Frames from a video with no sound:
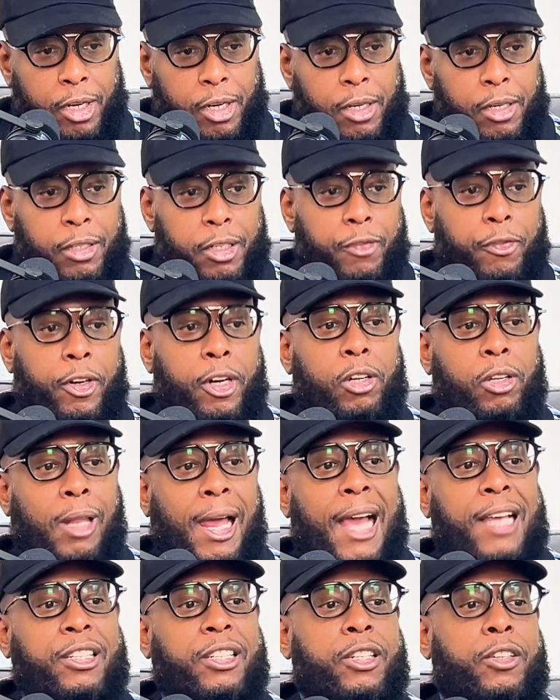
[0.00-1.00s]
different
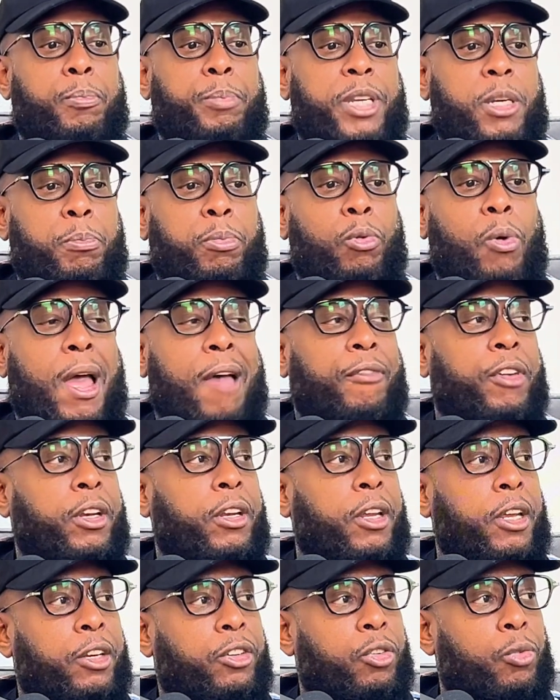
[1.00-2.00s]
classes of people having to
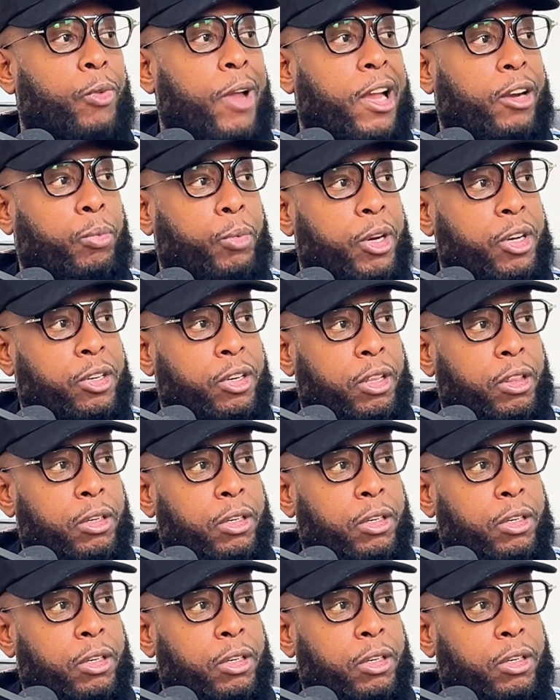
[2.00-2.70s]
interact with each other.